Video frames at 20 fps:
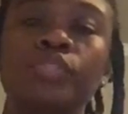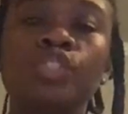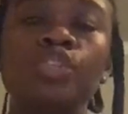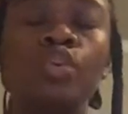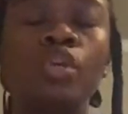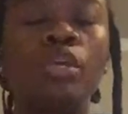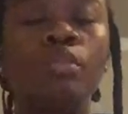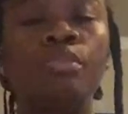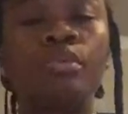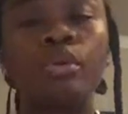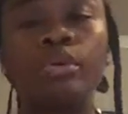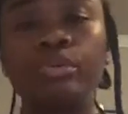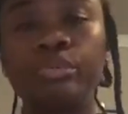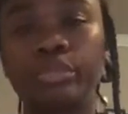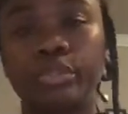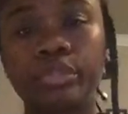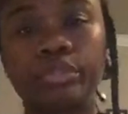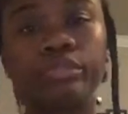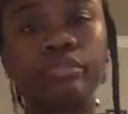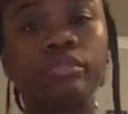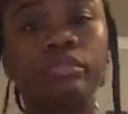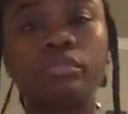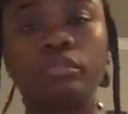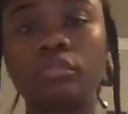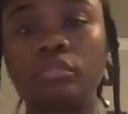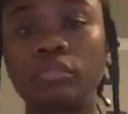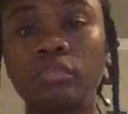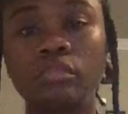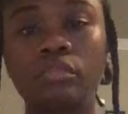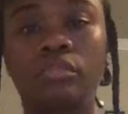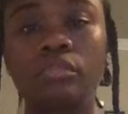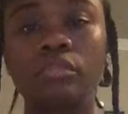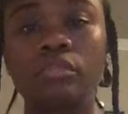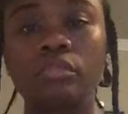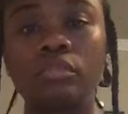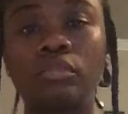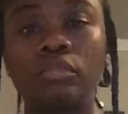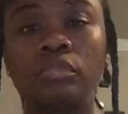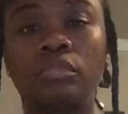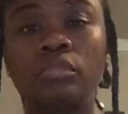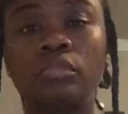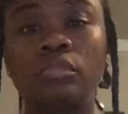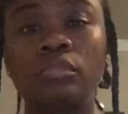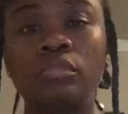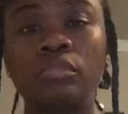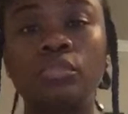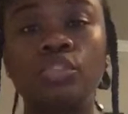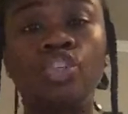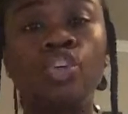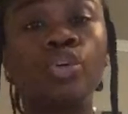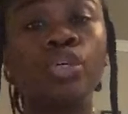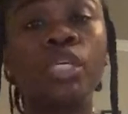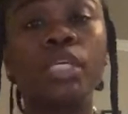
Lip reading: You ain't broke. Your